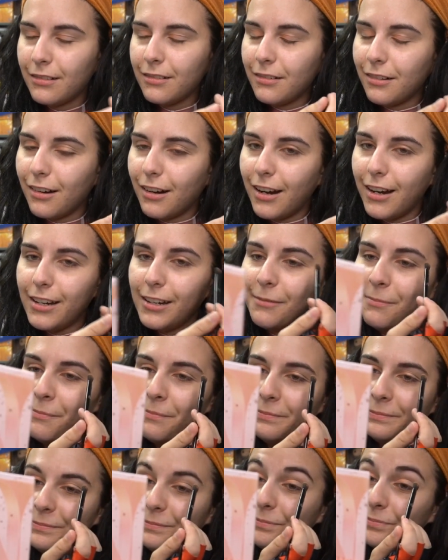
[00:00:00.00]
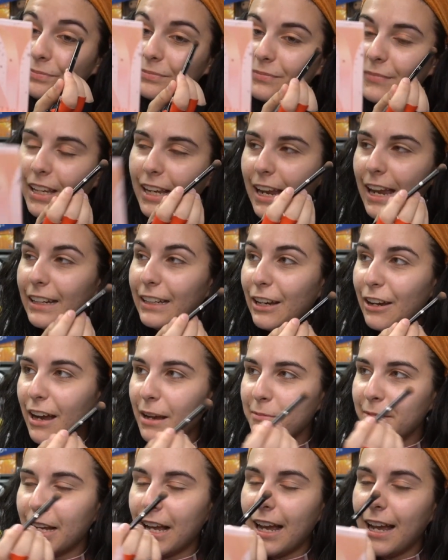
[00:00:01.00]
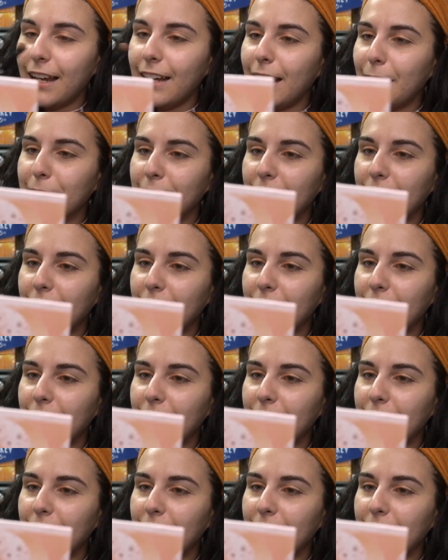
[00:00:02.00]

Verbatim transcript: Right? Like I know I'm not I'm